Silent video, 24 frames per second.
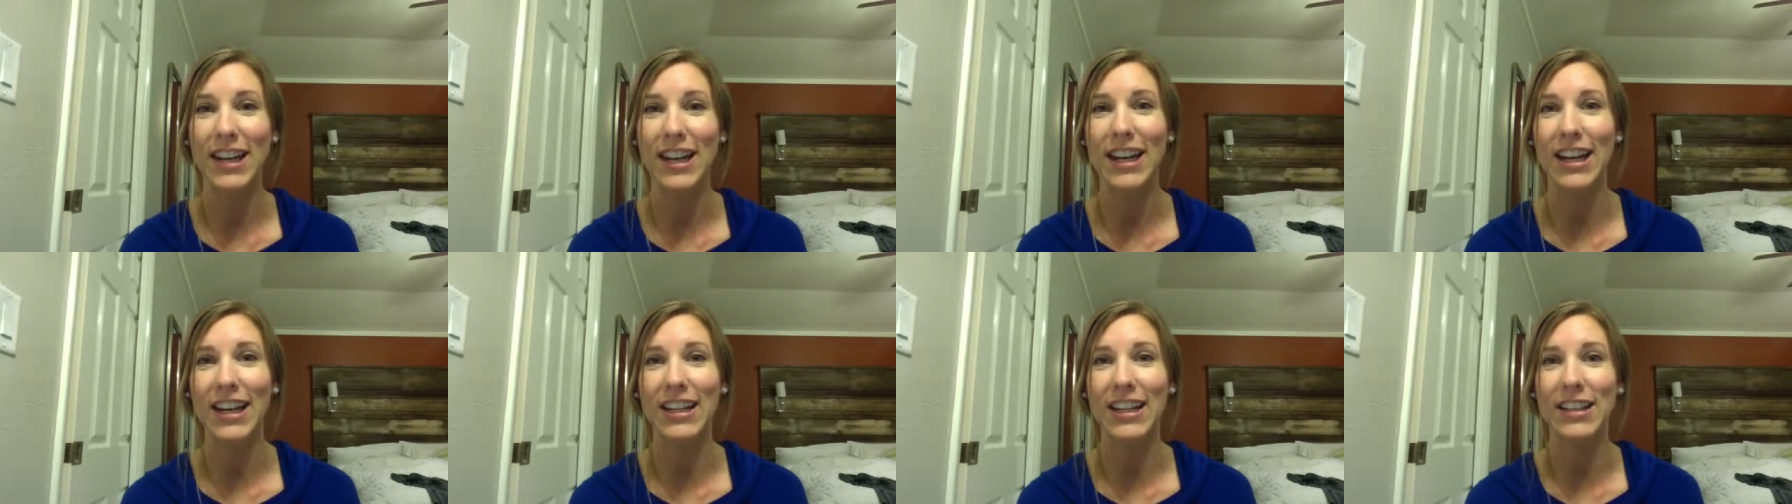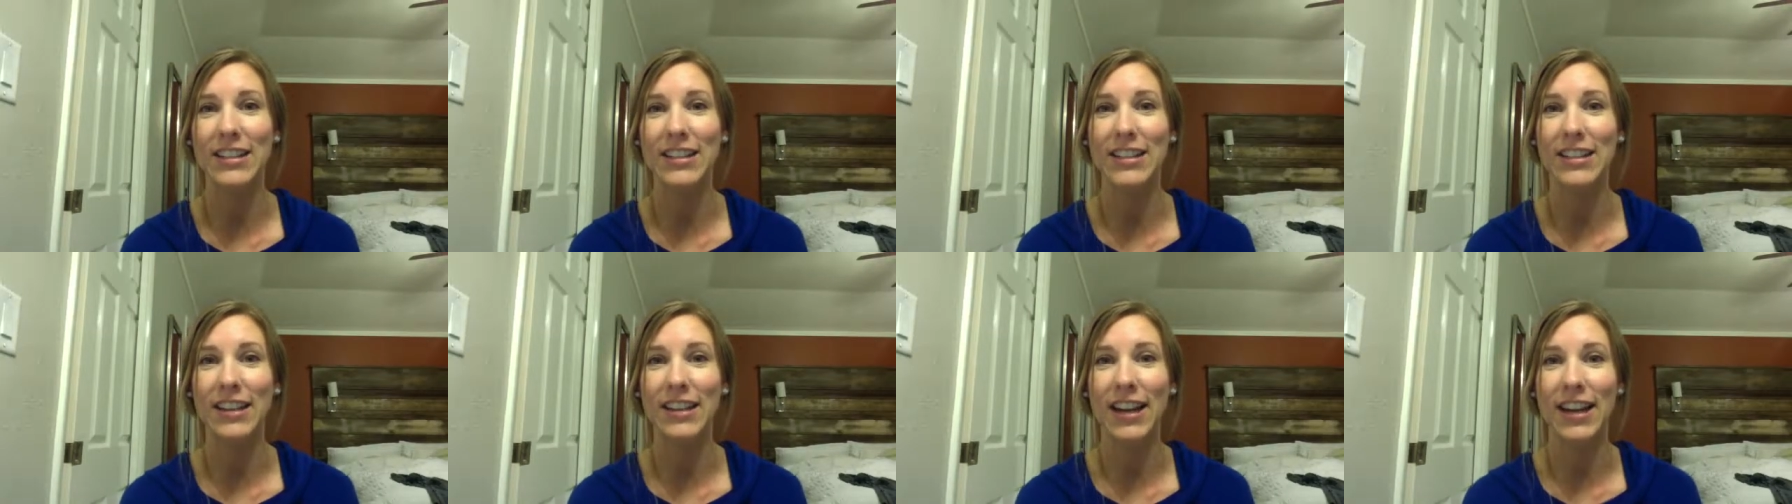
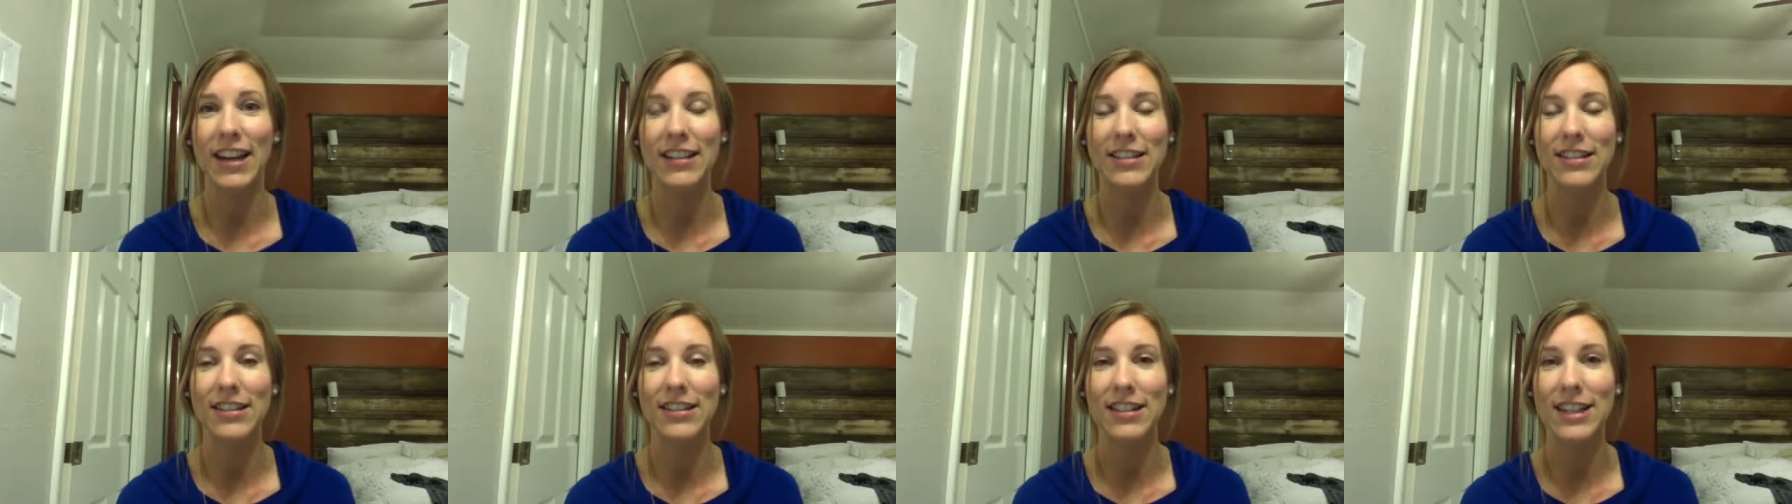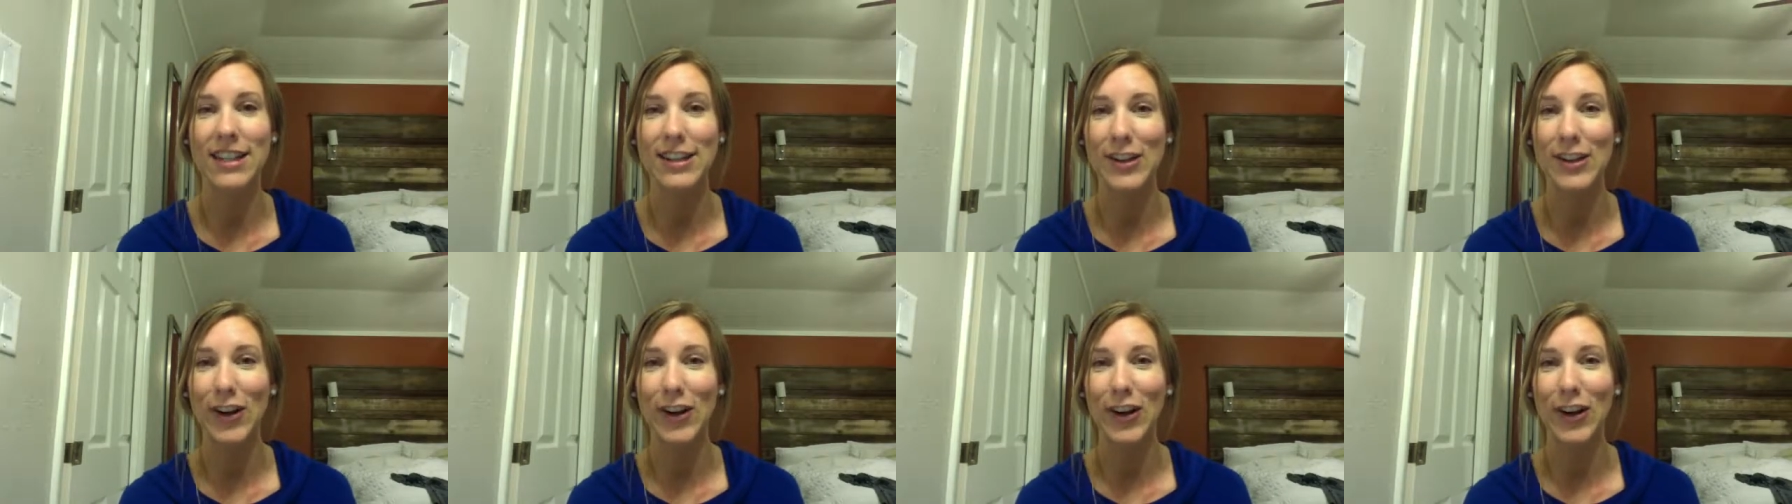and has
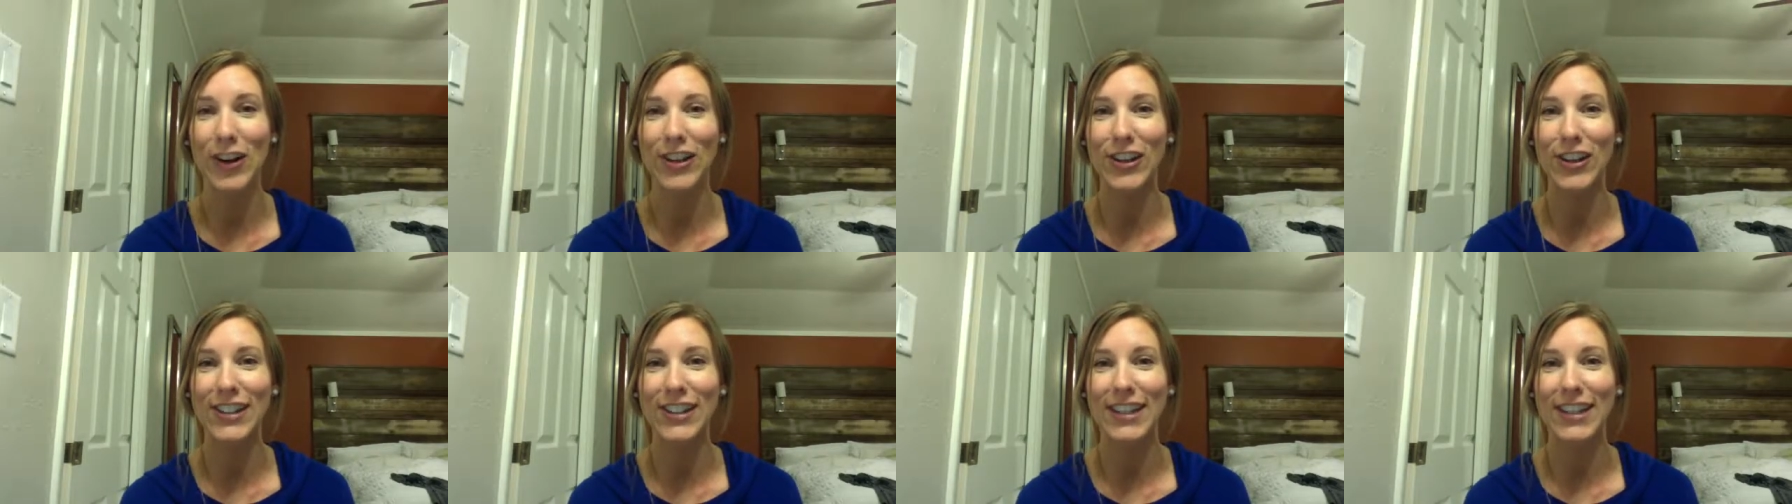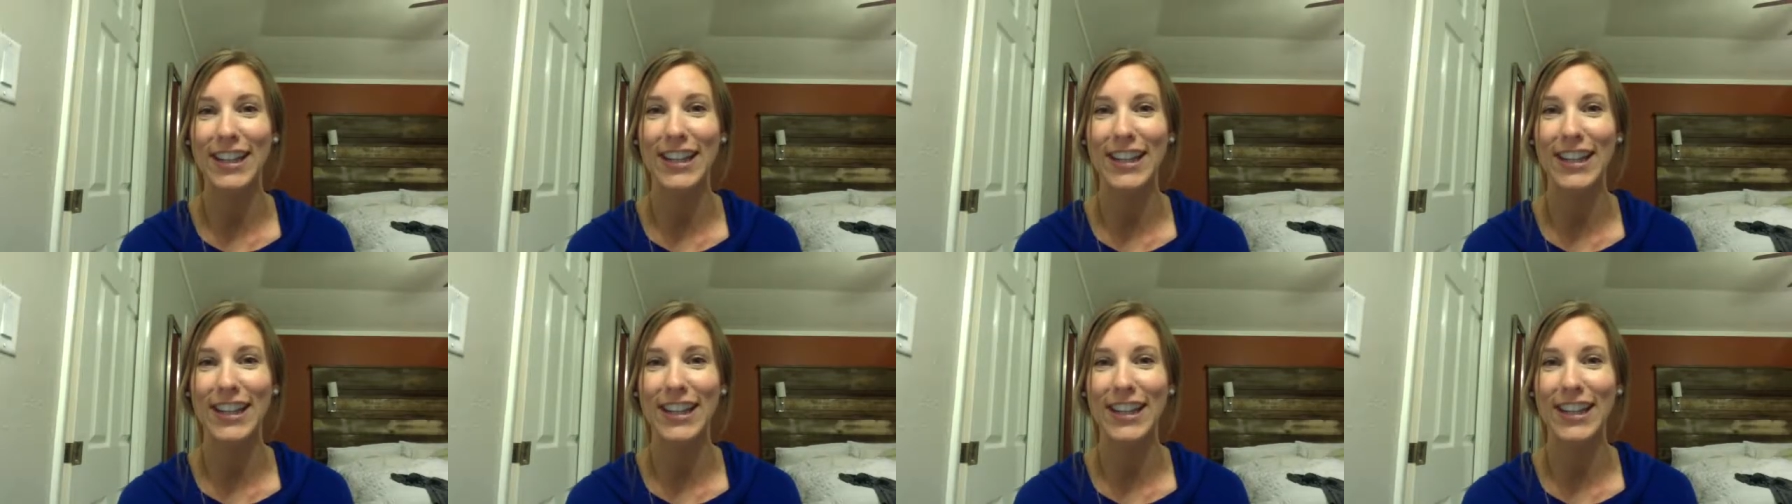seen it all